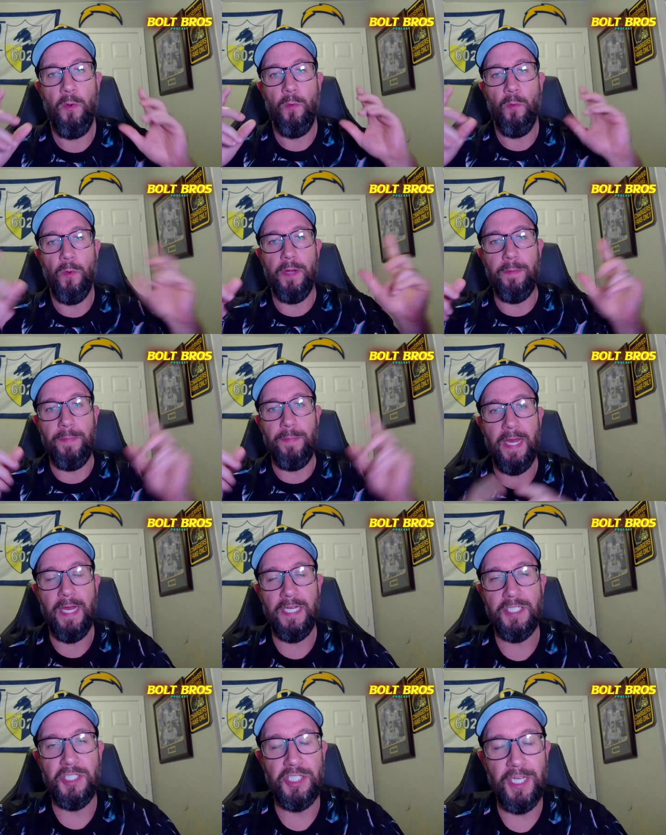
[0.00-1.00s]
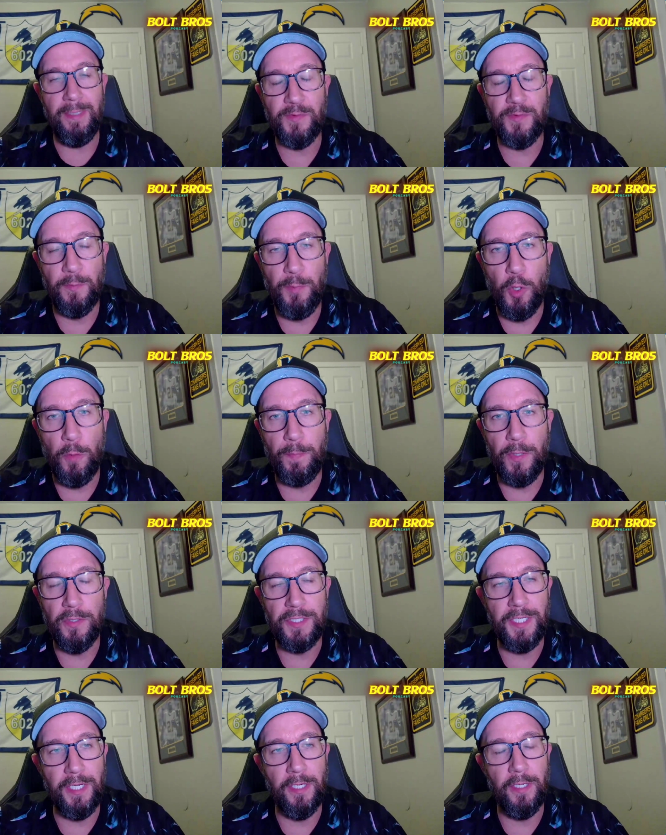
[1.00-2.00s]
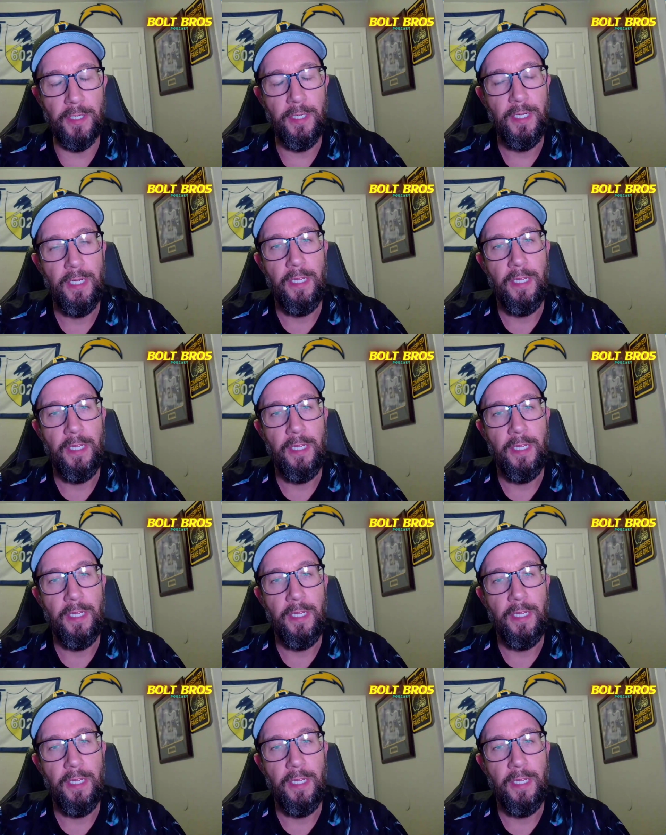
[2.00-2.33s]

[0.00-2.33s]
What up, guys? James from Bolt Bros here